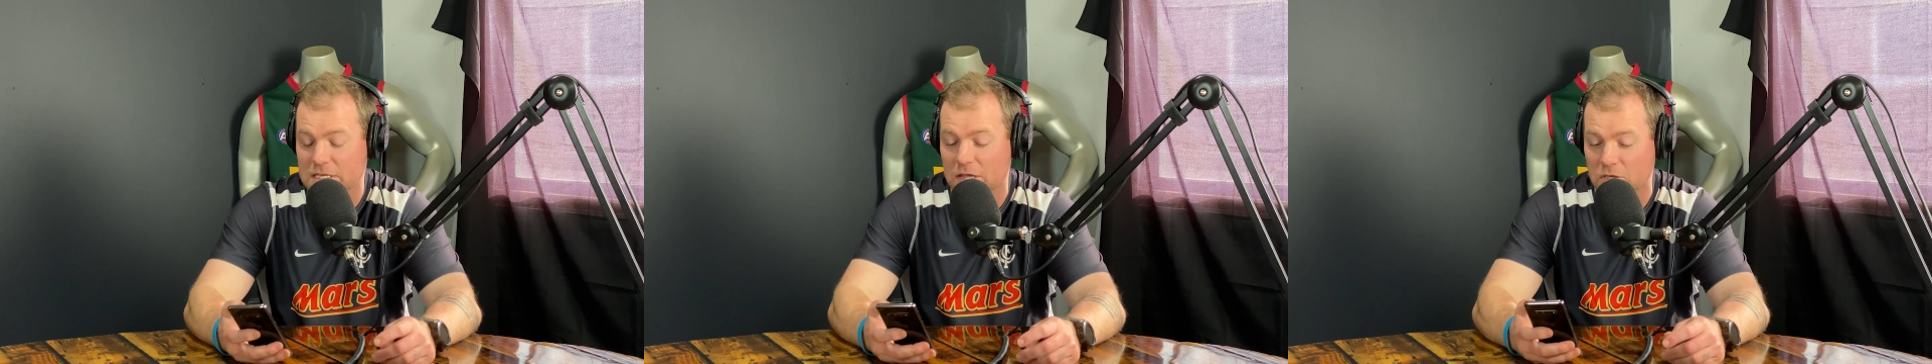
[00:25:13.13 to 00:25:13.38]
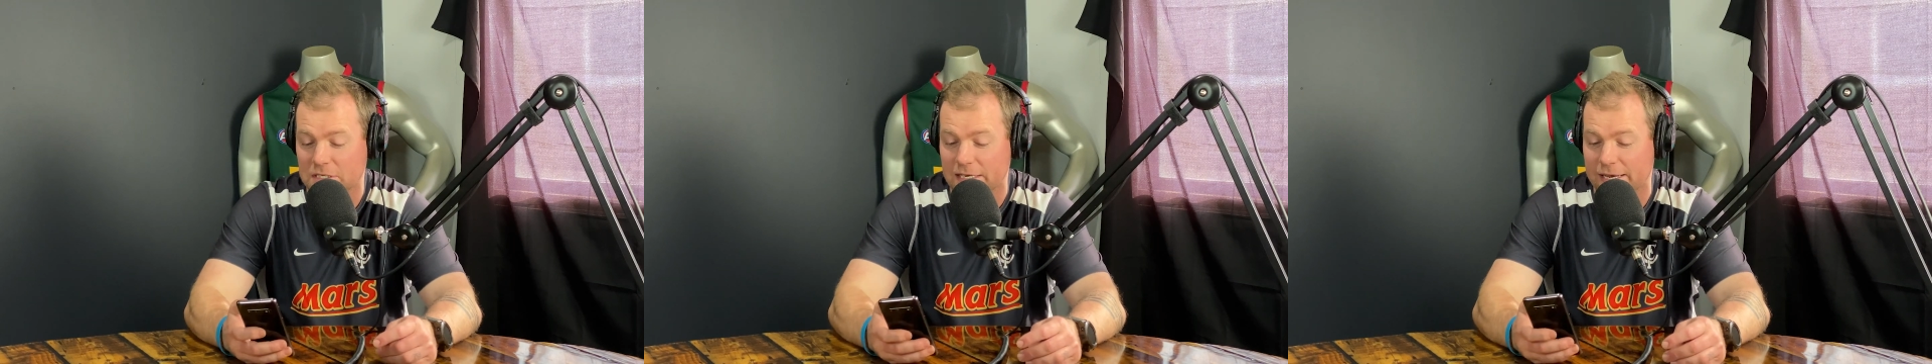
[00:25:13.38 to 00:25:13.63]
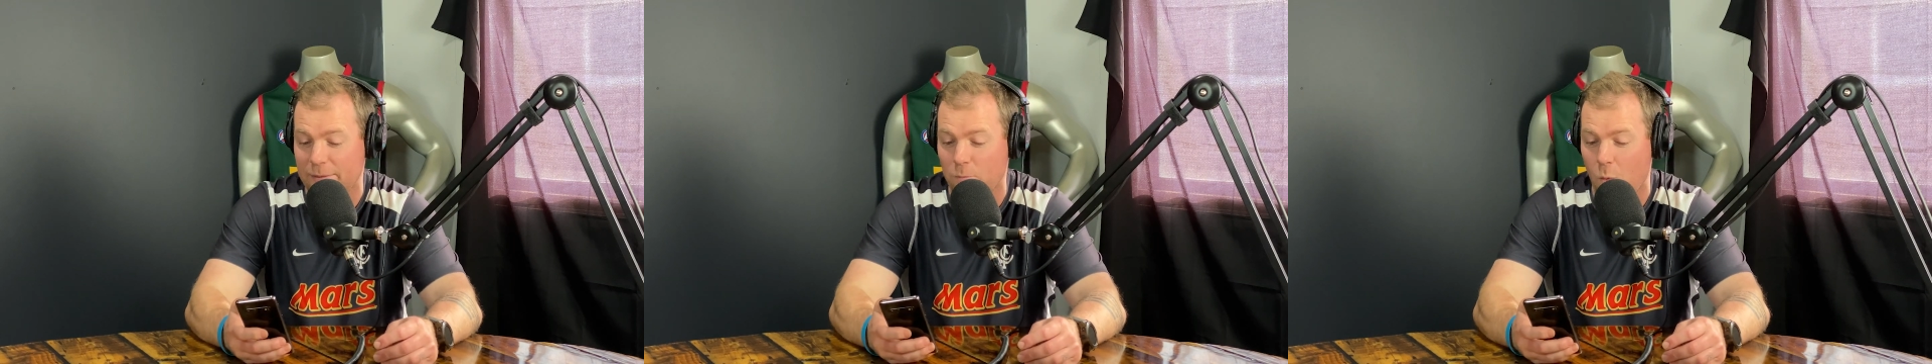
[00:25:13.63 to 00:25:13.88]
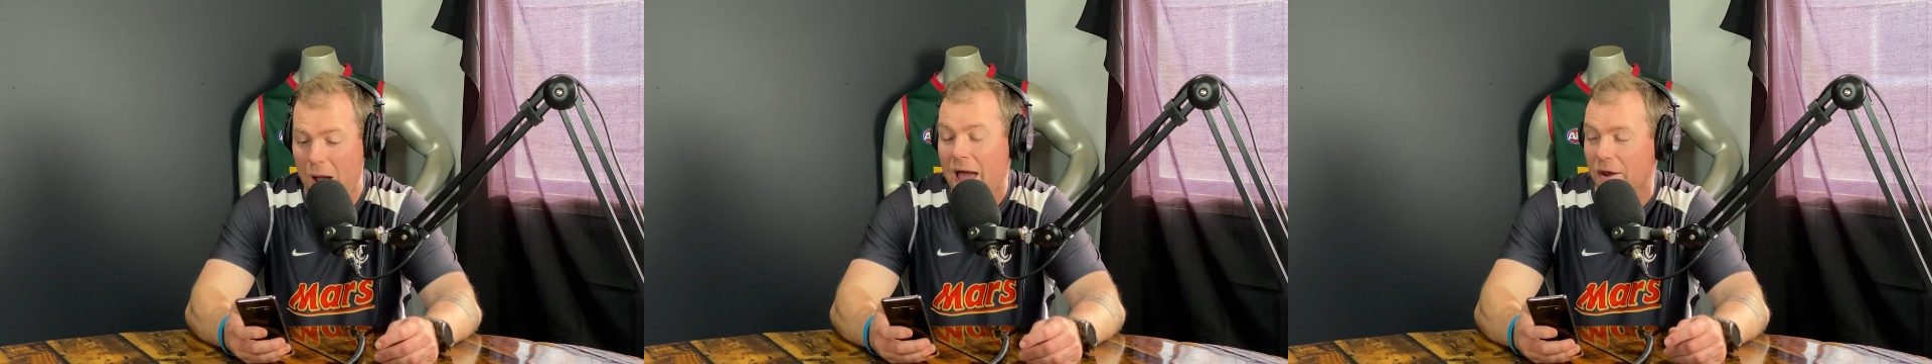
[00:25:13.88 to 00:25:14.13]
slots into
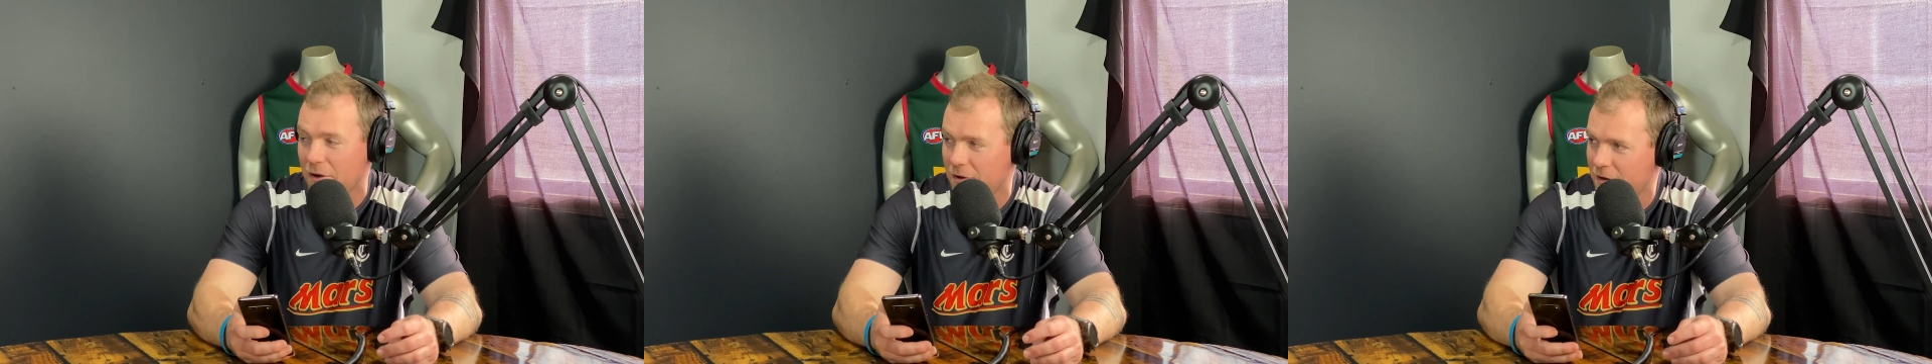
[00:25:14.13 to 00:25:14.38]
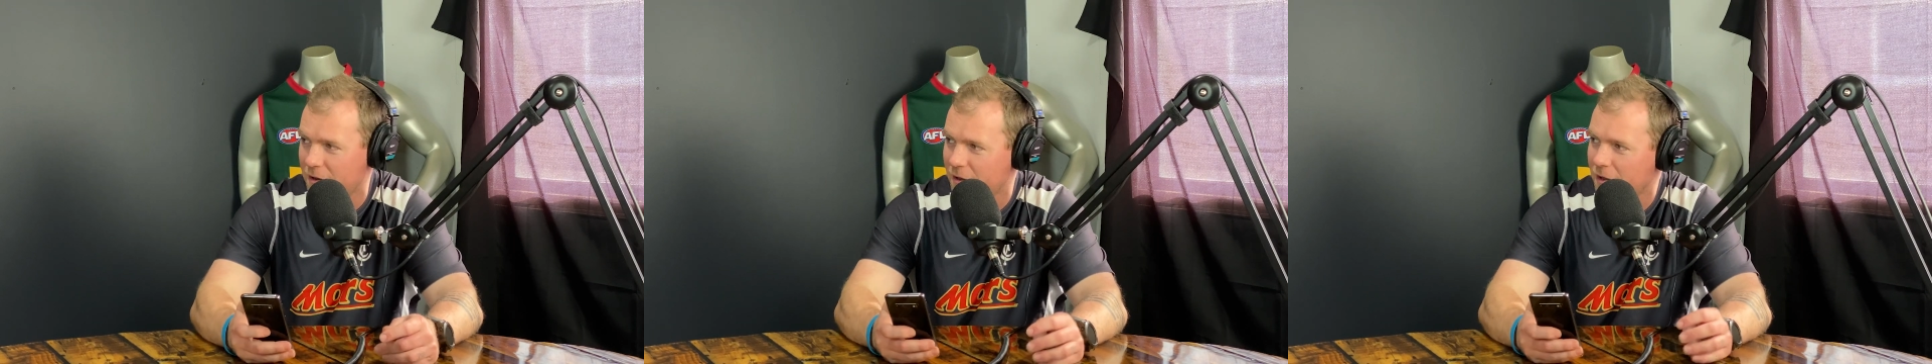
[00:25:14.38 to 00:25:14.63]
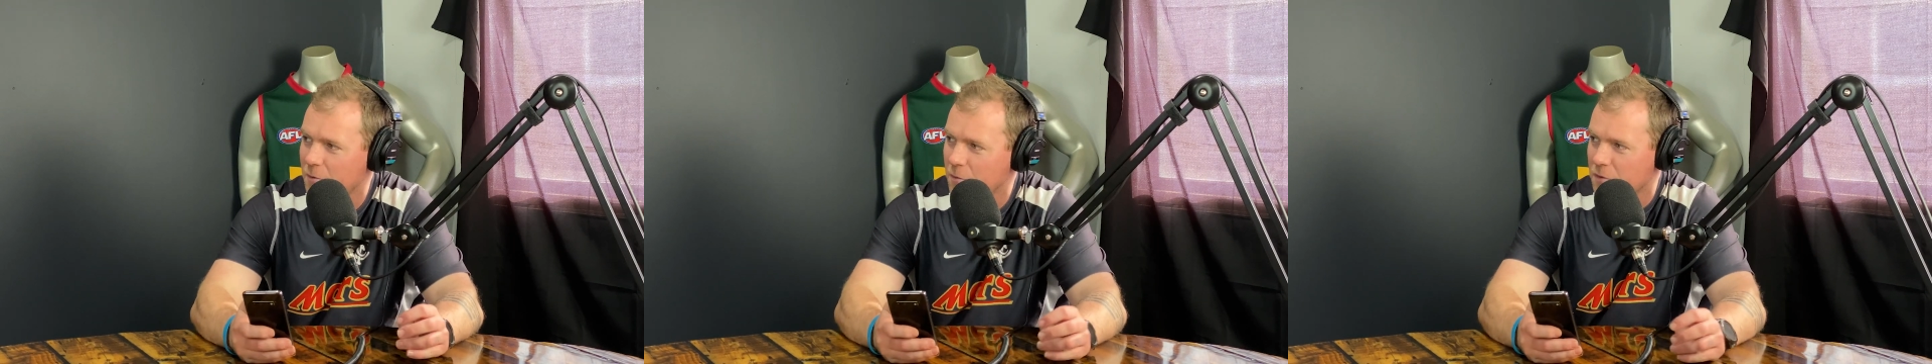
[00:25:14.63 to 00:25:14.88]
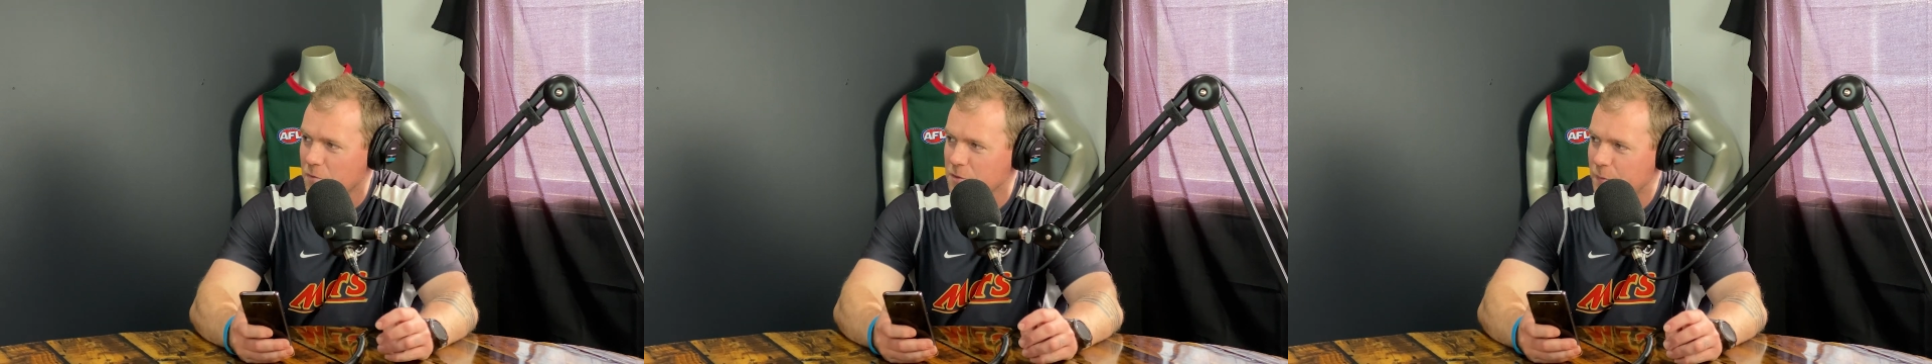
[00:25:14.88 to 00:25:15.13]
number 1
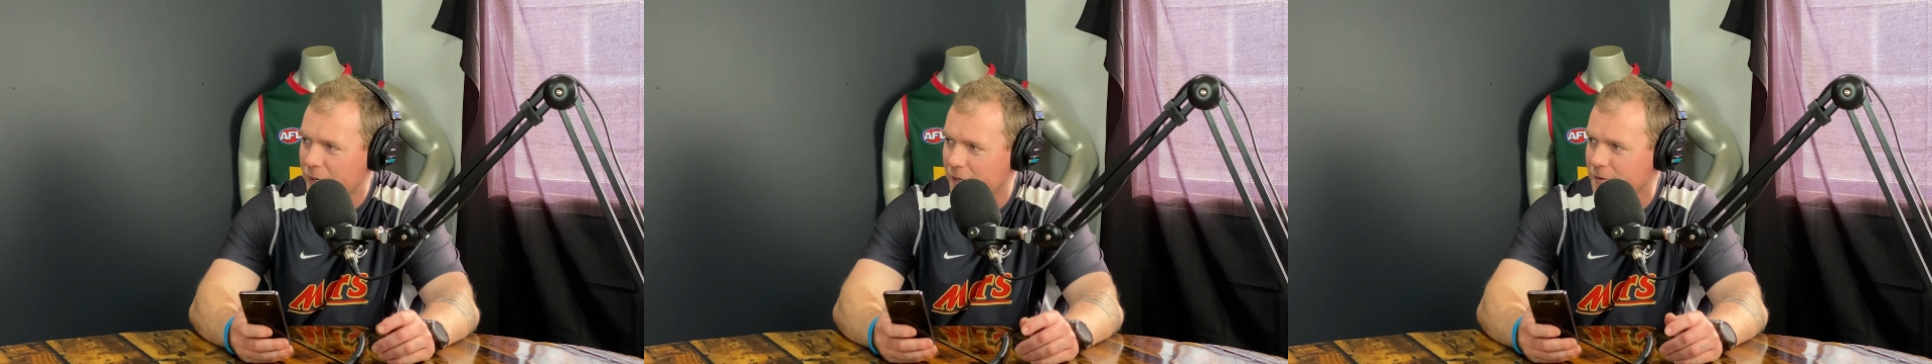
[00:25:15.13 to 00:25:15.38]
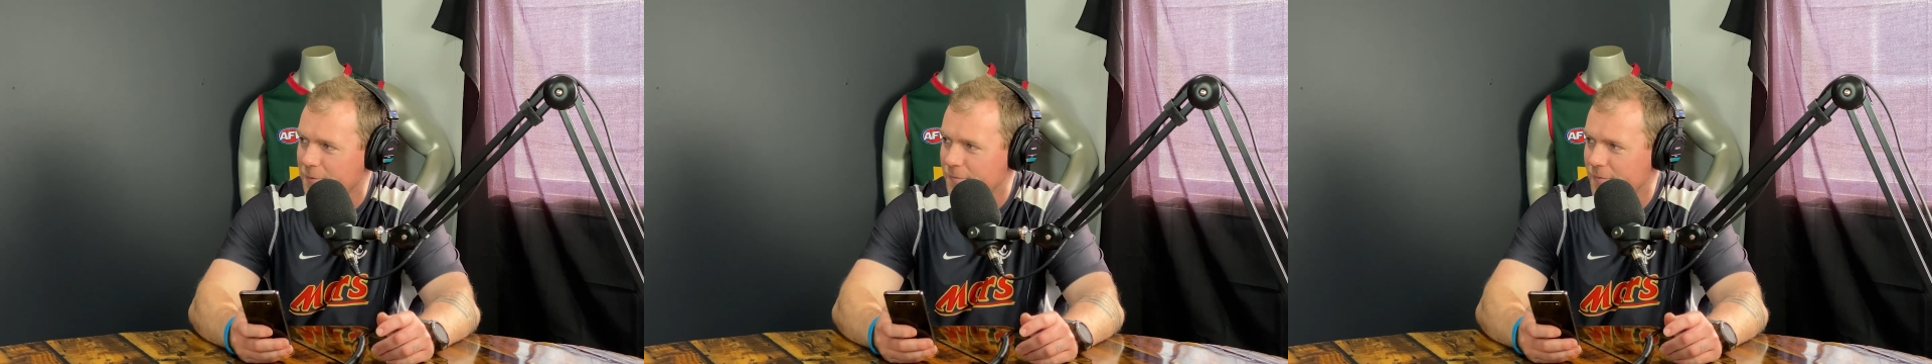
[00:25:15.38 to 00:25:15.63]
with respect.